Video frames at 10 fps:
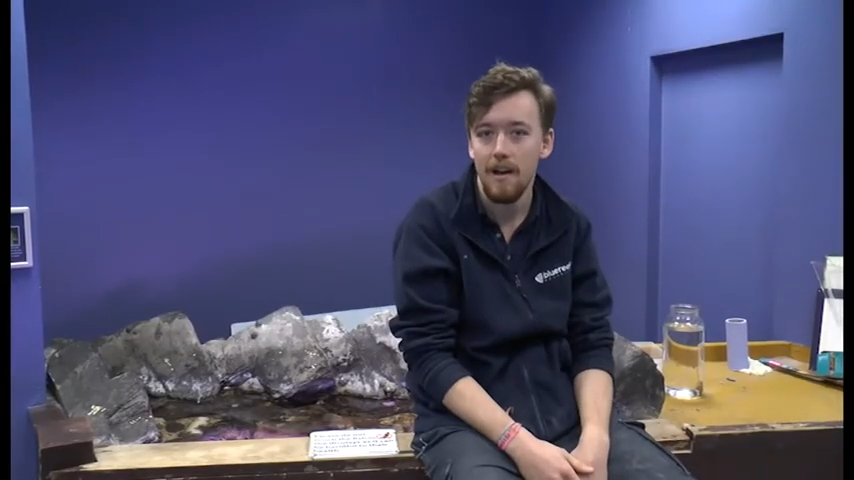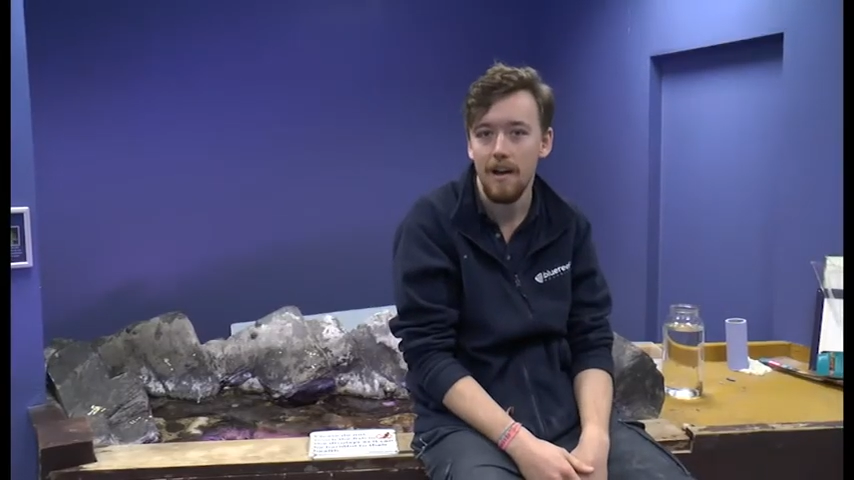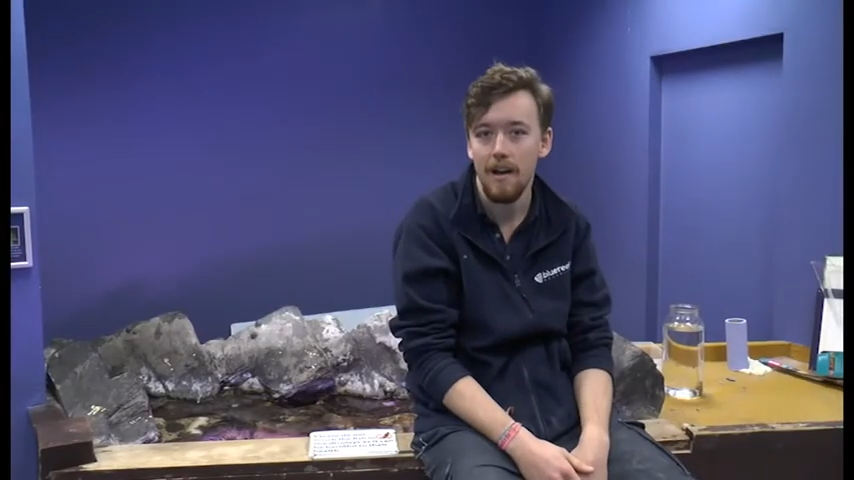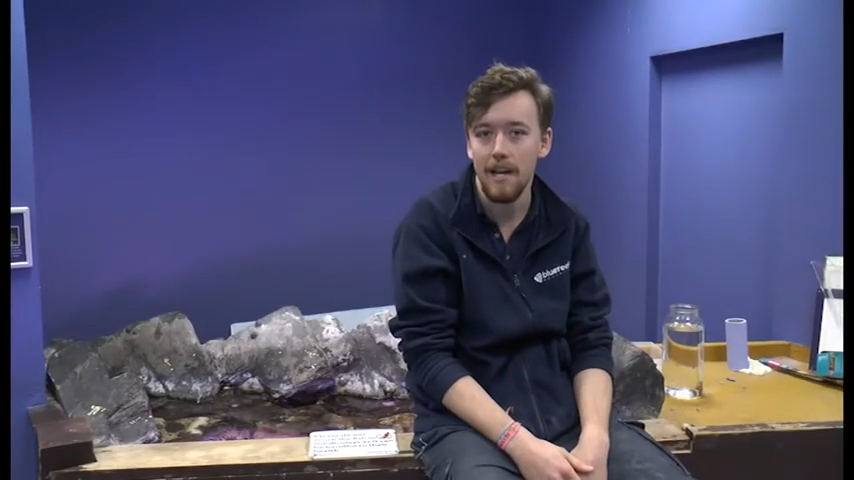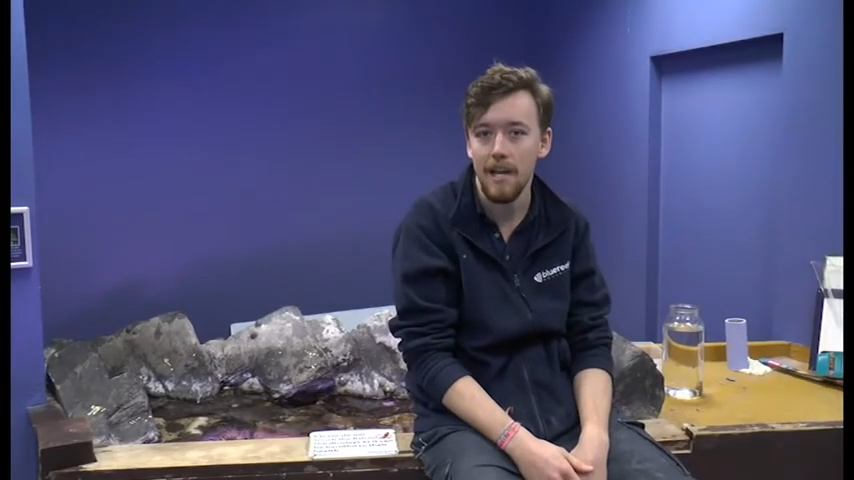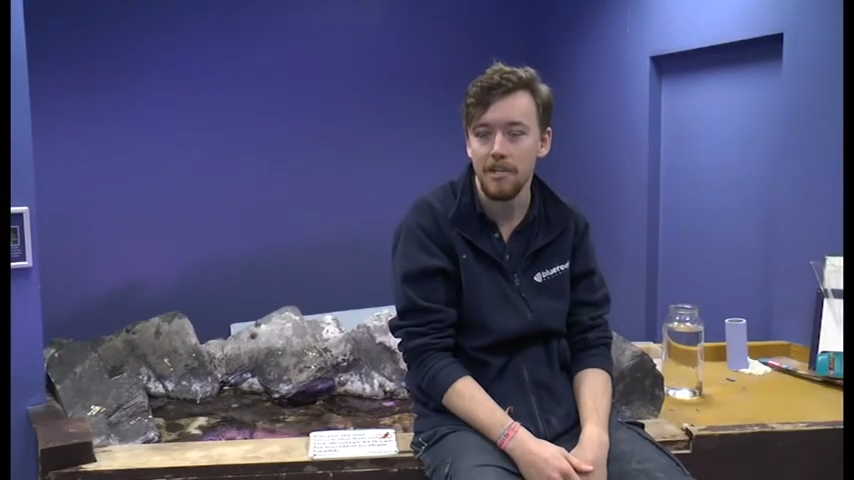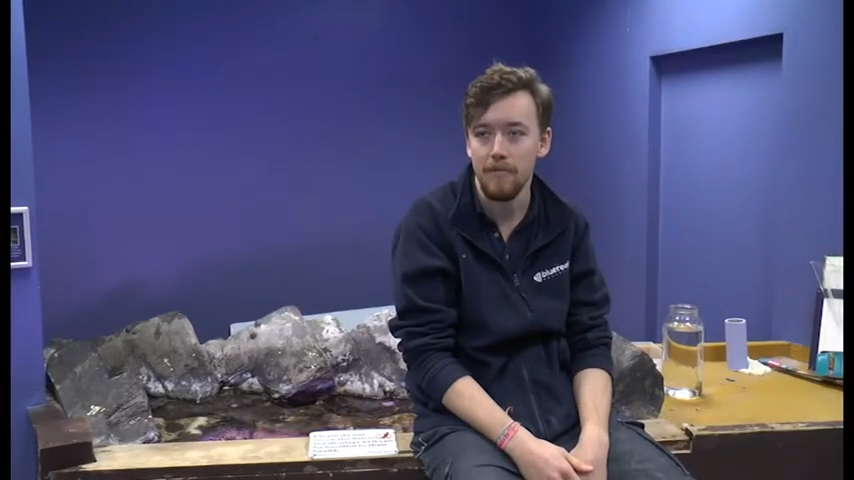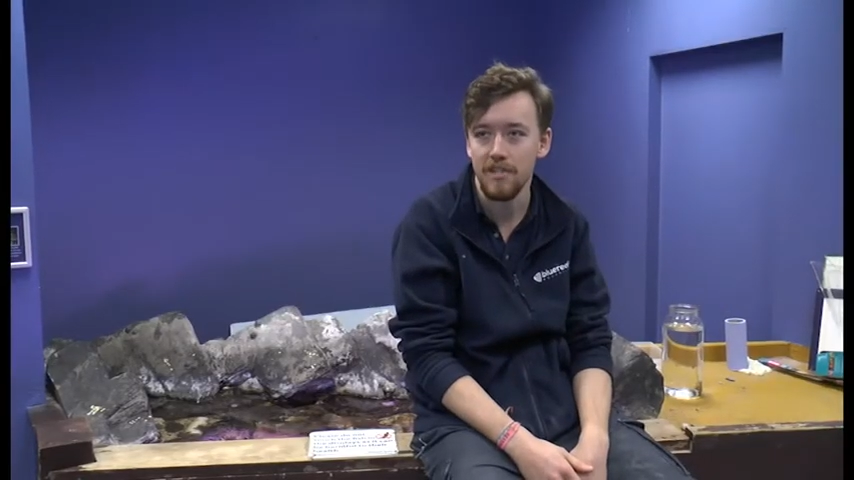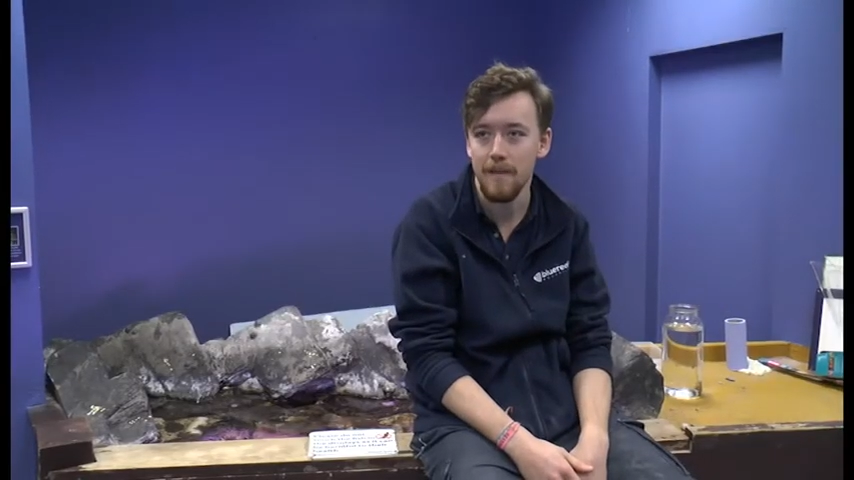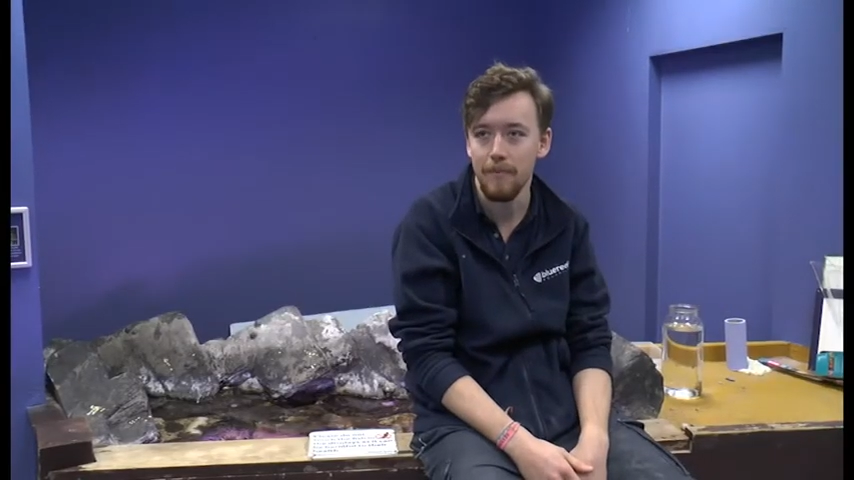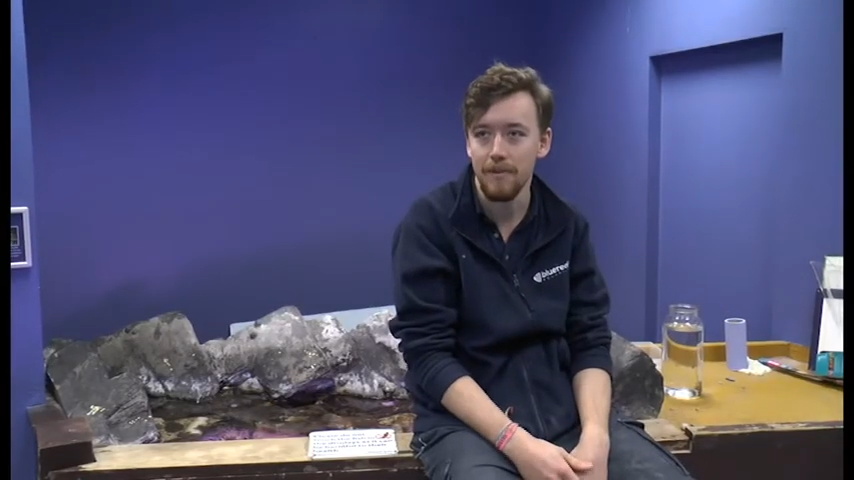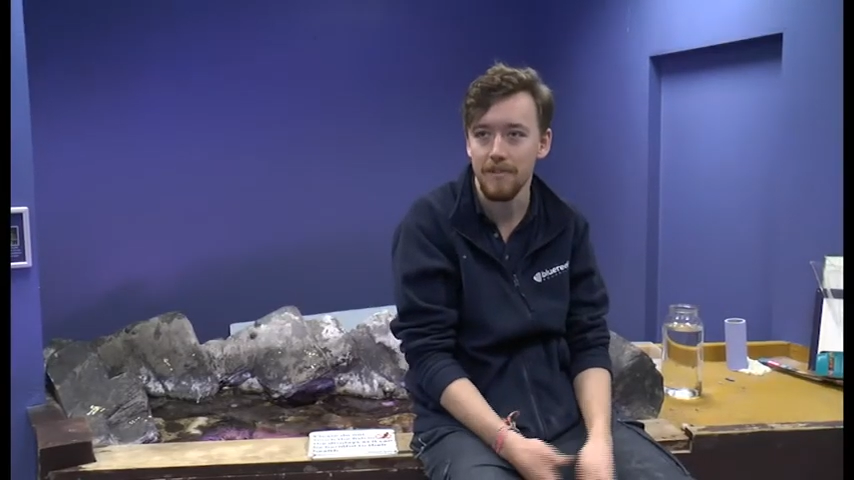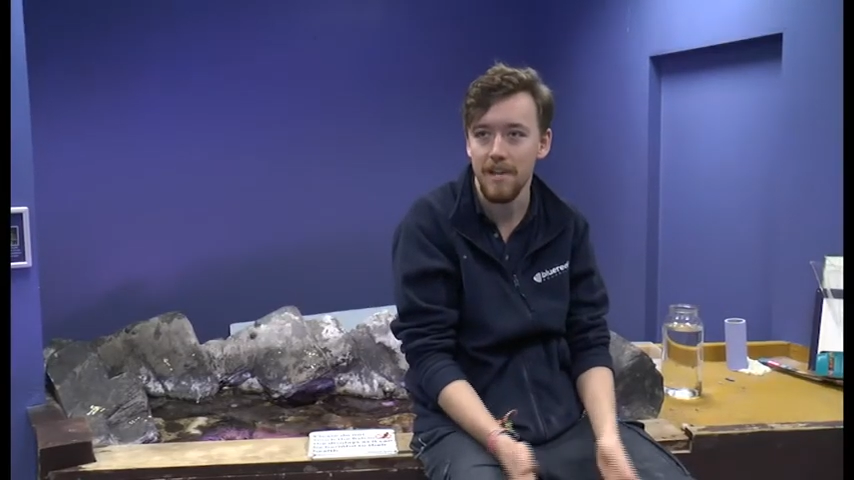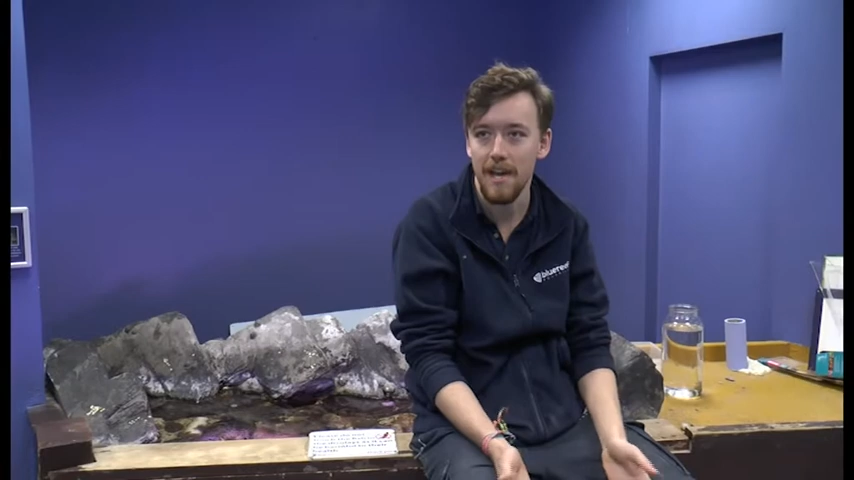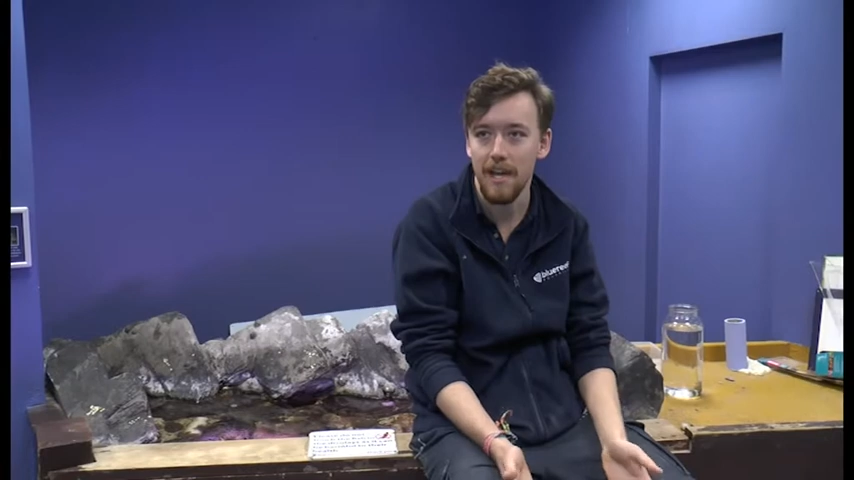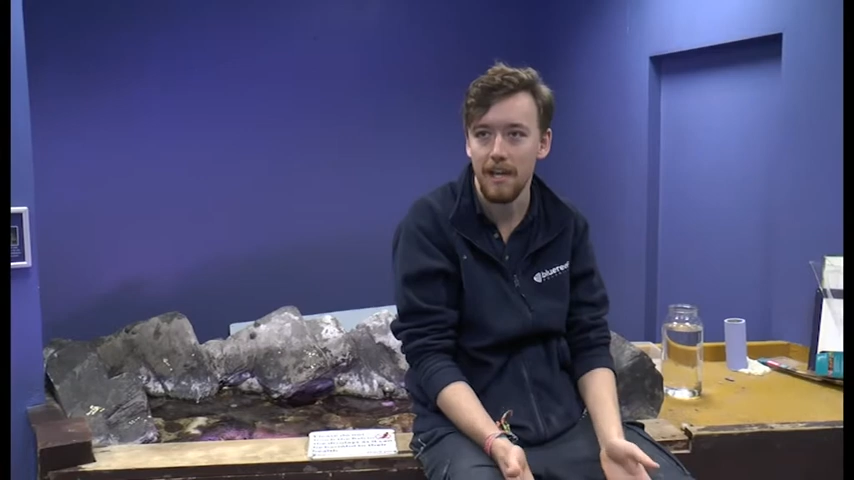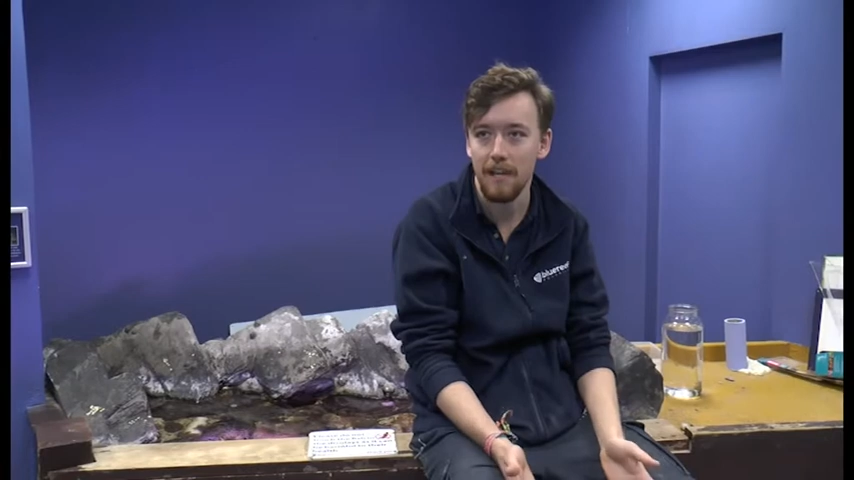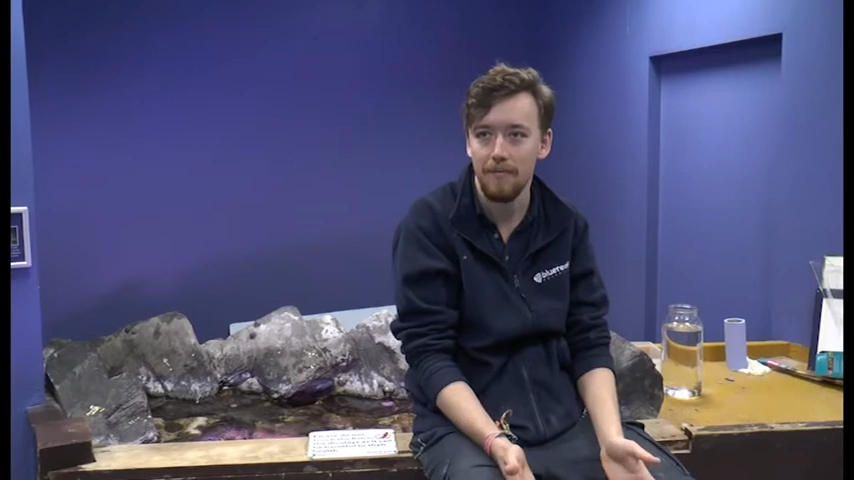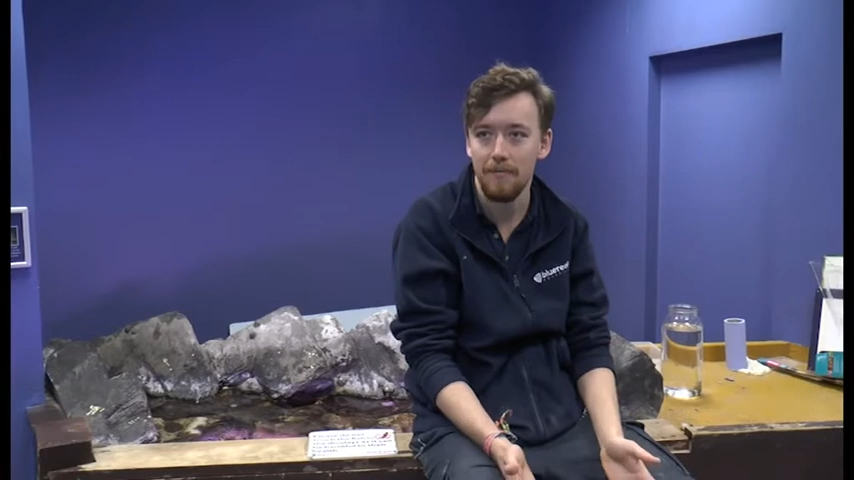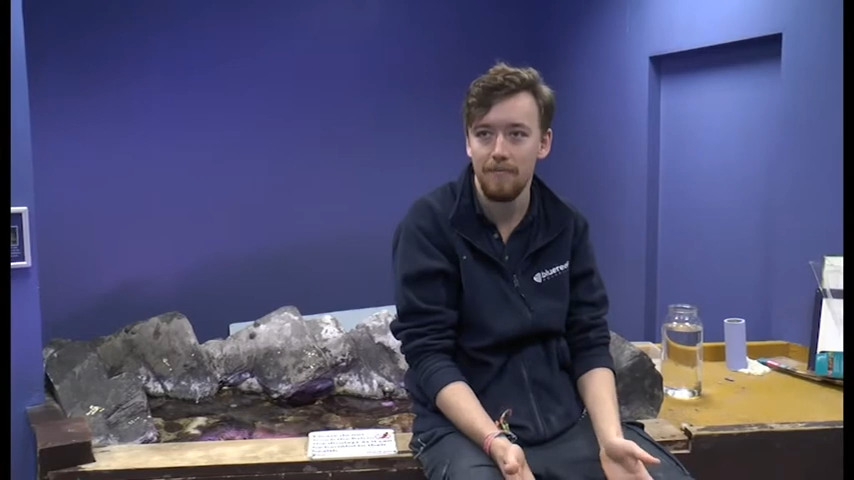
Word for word: uh, it actually resembles a